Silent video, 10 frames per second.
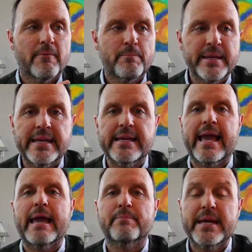
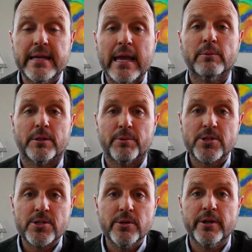being able to
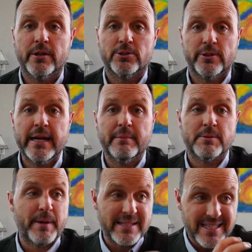pursue your dreams
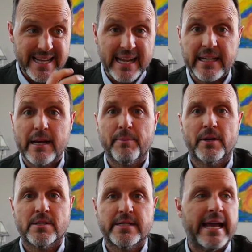by standing up on a
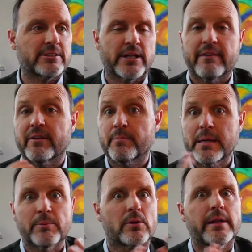stage and having
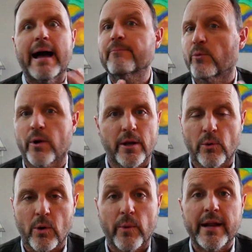people clap for you
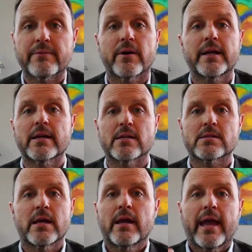or whatever it
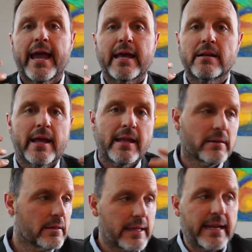is, and
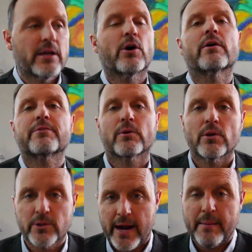letting go of your
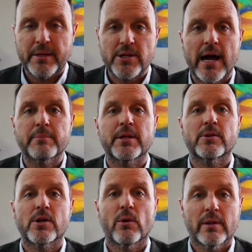old crappy job that you
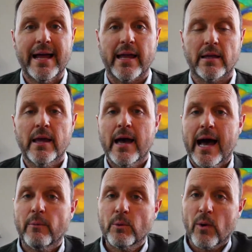don't like. I
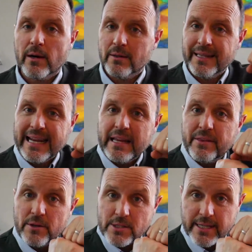would want to link
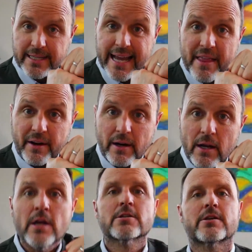those together
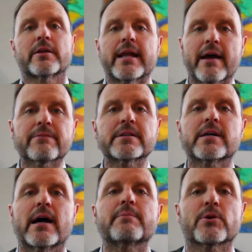so that every
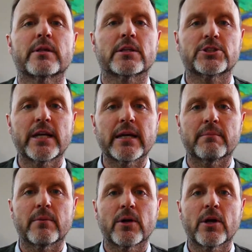time you're in the
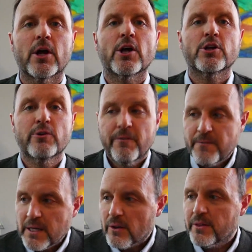gym, you
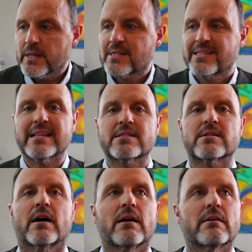feel this sense
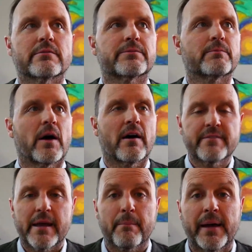of
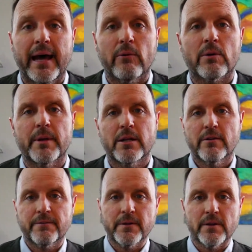empowerment. You
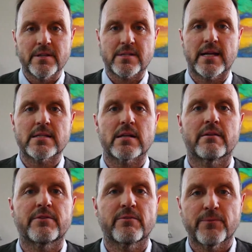feel this sense of
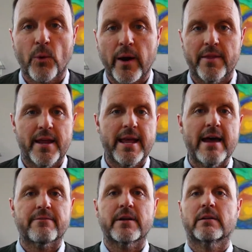euphoria that
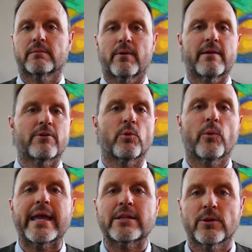every
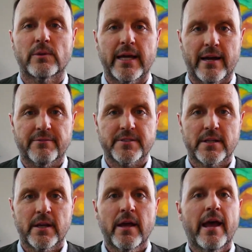weight you lift,
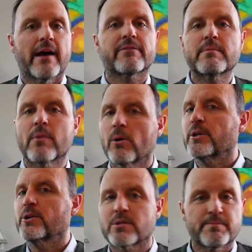every
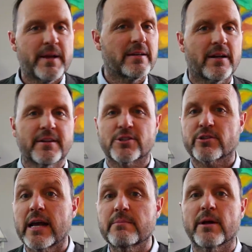moment you spend on the
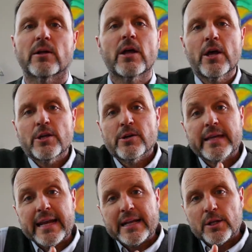treadmill, you're
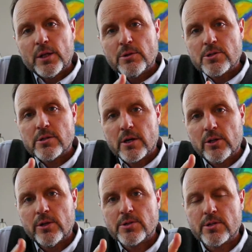getting closer and
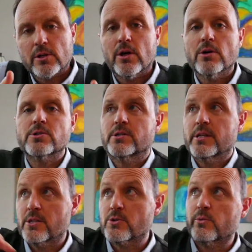closer and closer to
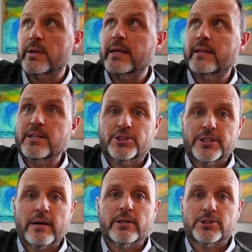this really
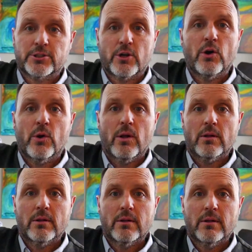cherished goal,
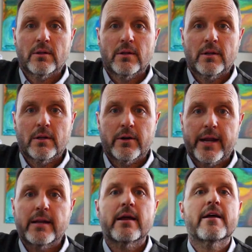
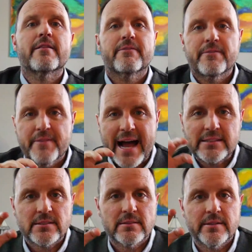right?
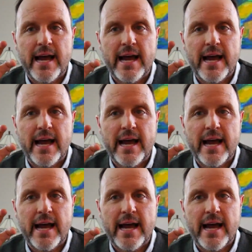That's